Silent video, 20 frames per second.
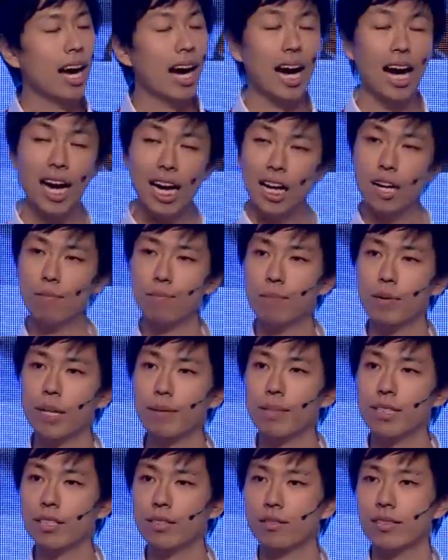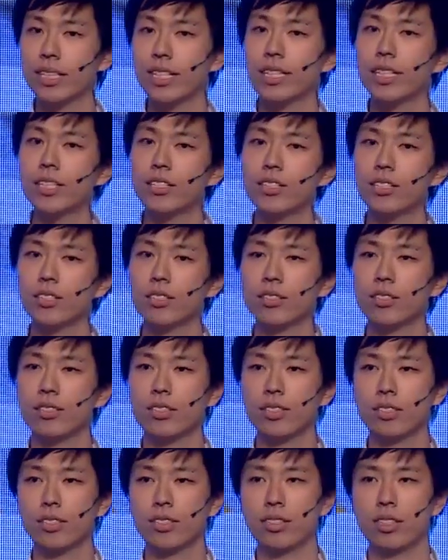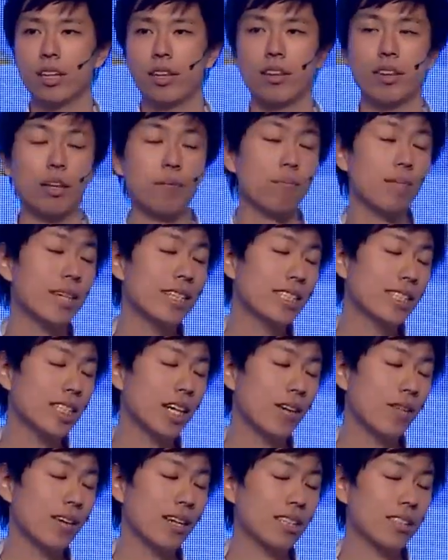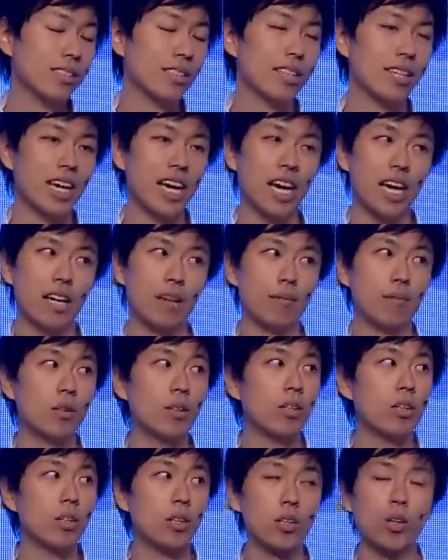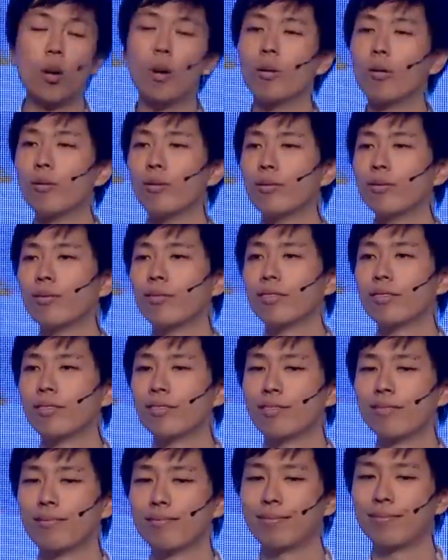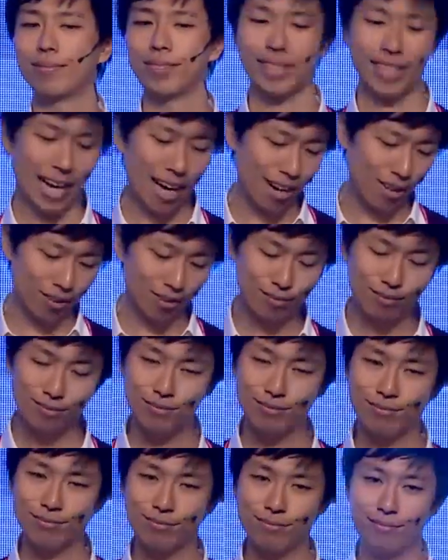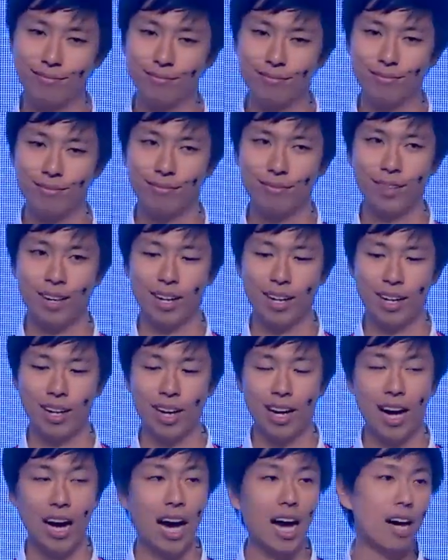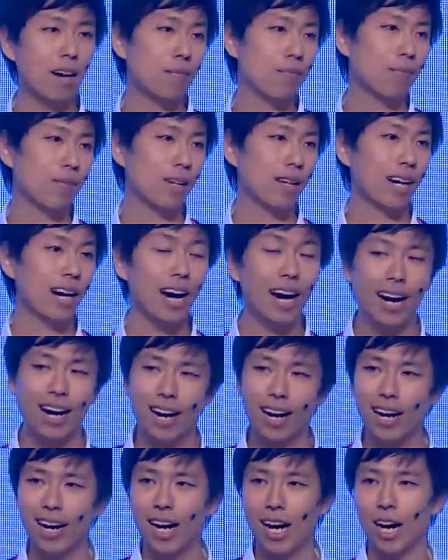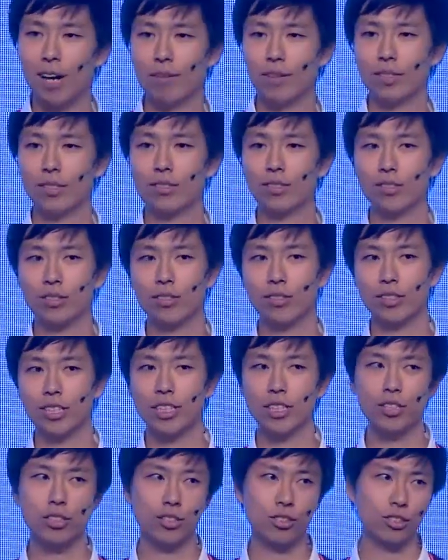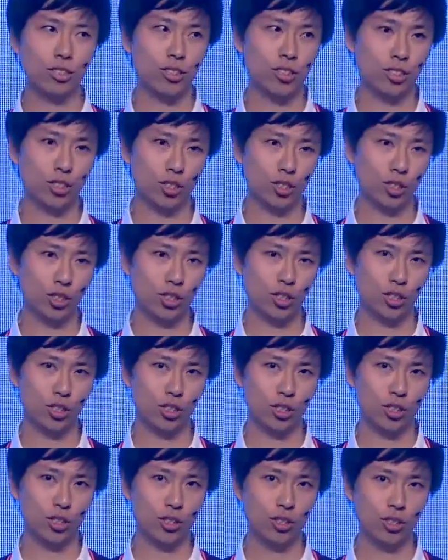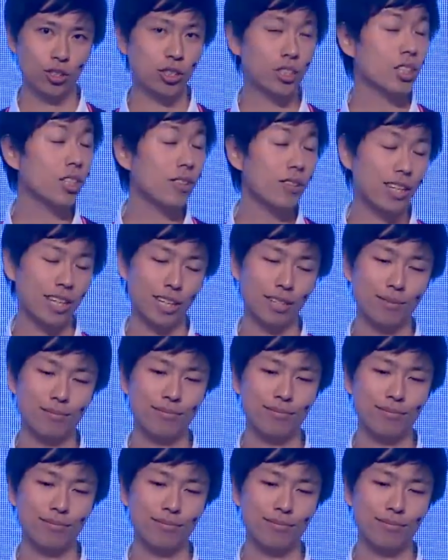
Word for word: I have previously introduced the mysterious game Go. Now, I have ah, I want to introduce shogi.